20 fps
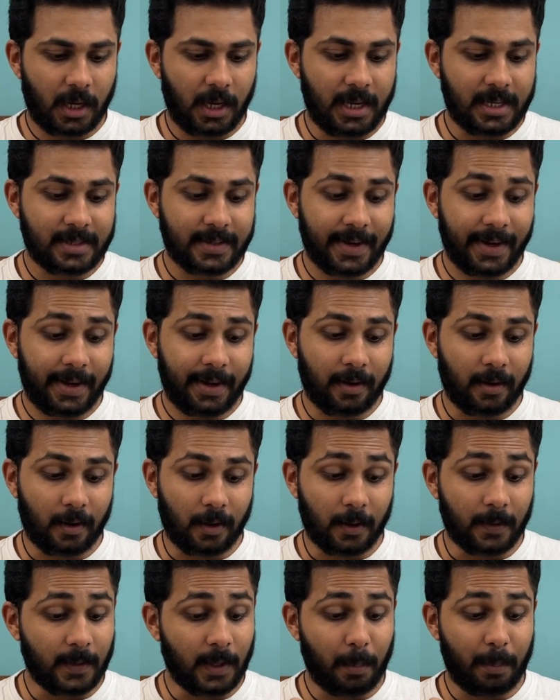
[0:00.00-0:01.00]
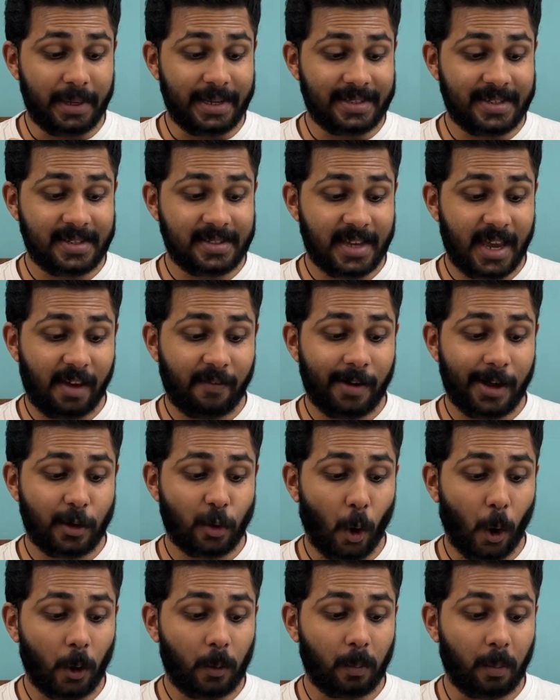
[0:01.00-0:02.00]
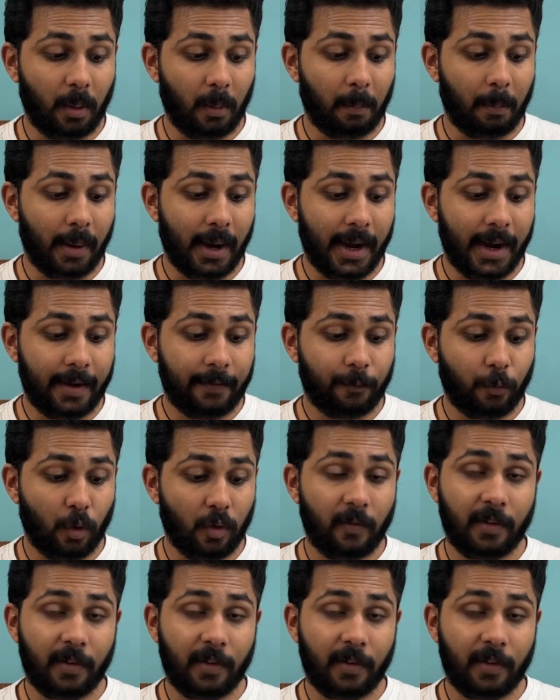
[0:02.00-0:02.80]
He said the BCCI were not prepared for